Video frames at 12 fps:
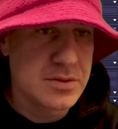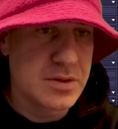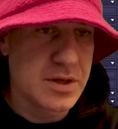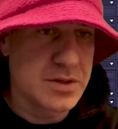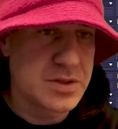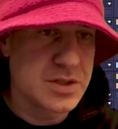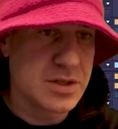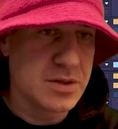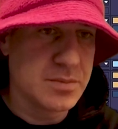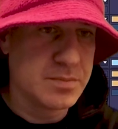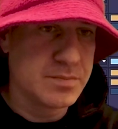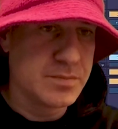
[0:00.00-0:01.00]
There's
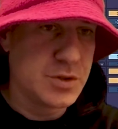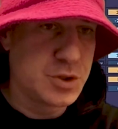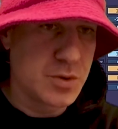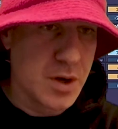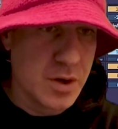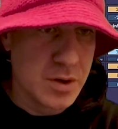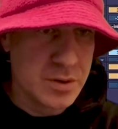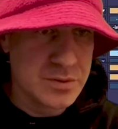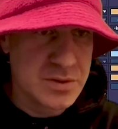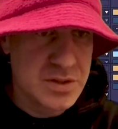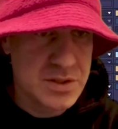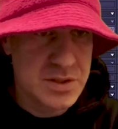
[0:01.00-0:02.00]
some
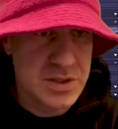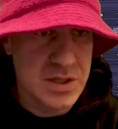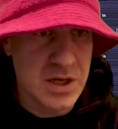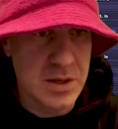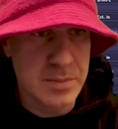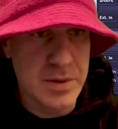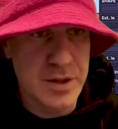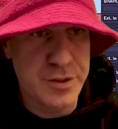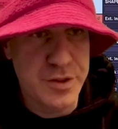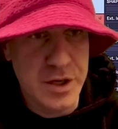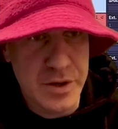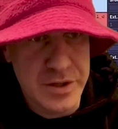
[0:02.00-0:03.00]
drones, some
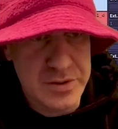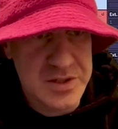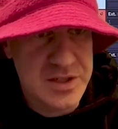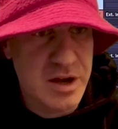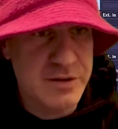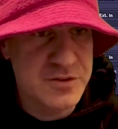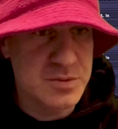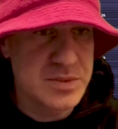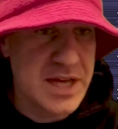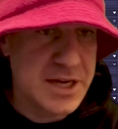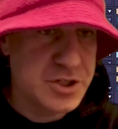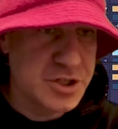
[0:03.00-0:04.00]
ethereal stuff, some
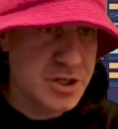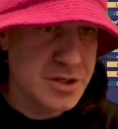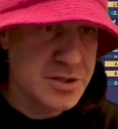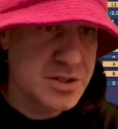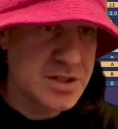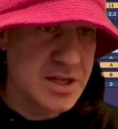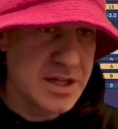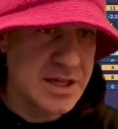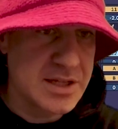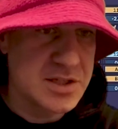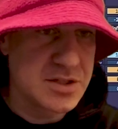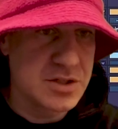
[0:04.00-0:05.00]
textures. Then it
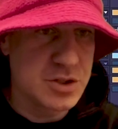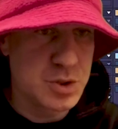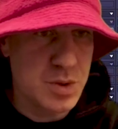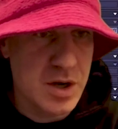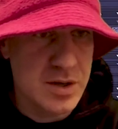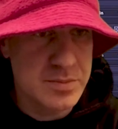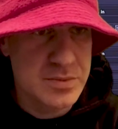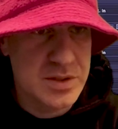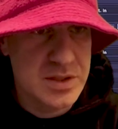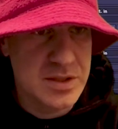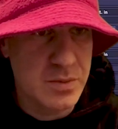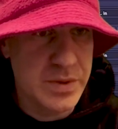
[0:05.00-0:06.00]
gets into
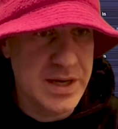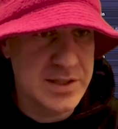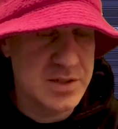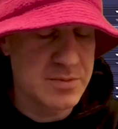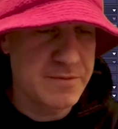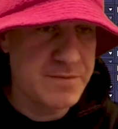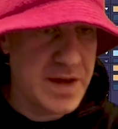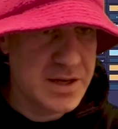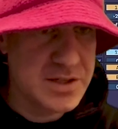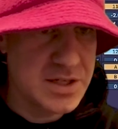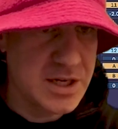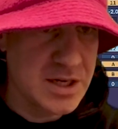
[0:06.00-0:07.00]
drums. Then we got some
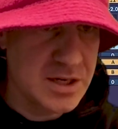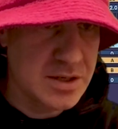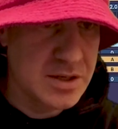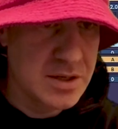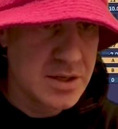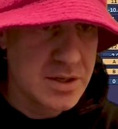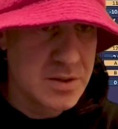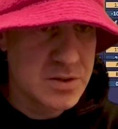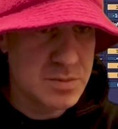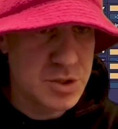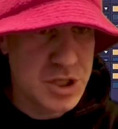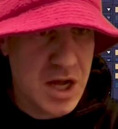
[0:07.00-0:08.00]
effects here,
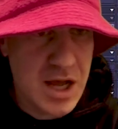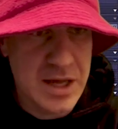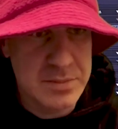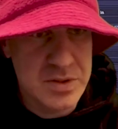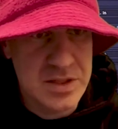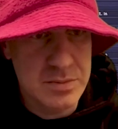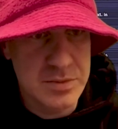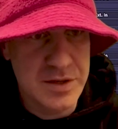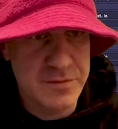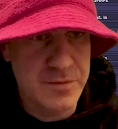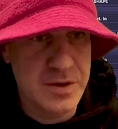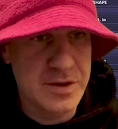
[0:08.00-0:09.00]
some chimes, some
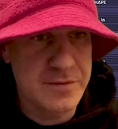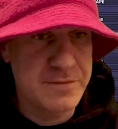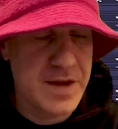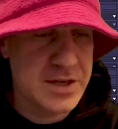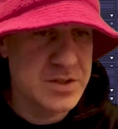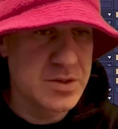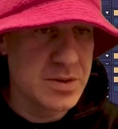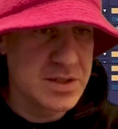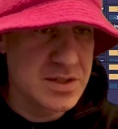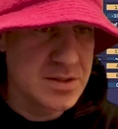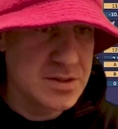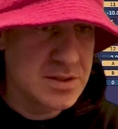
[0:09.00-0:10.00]
different effects
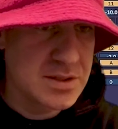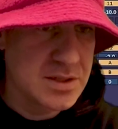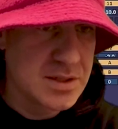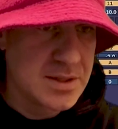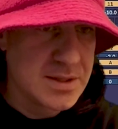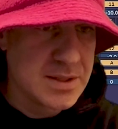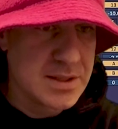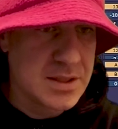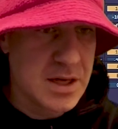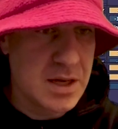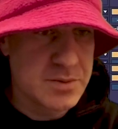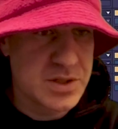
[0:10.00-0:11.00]
noises,
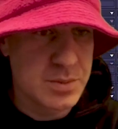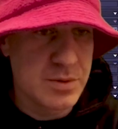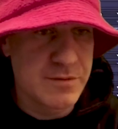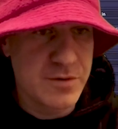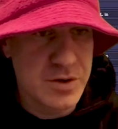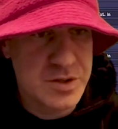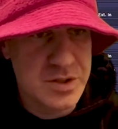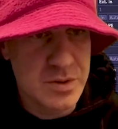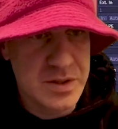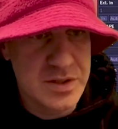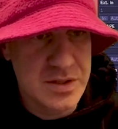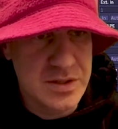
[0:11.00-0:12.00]
some reverse
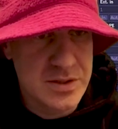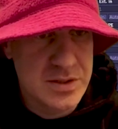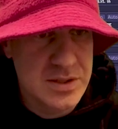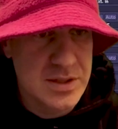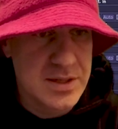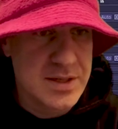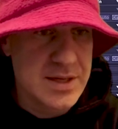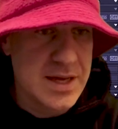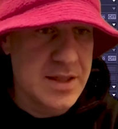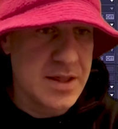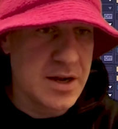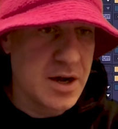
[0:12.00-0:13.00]
noises.
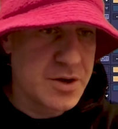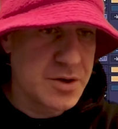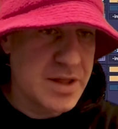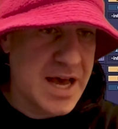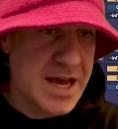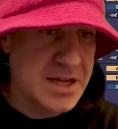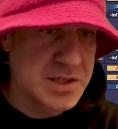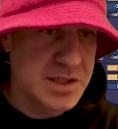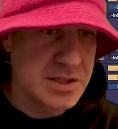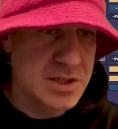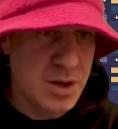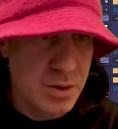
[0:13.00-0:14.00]
And then under that is
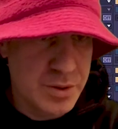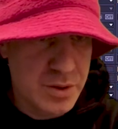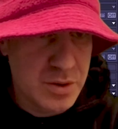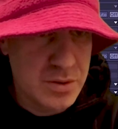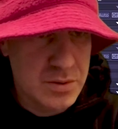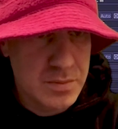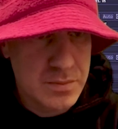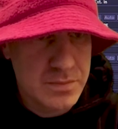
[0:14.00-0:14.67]
the tonal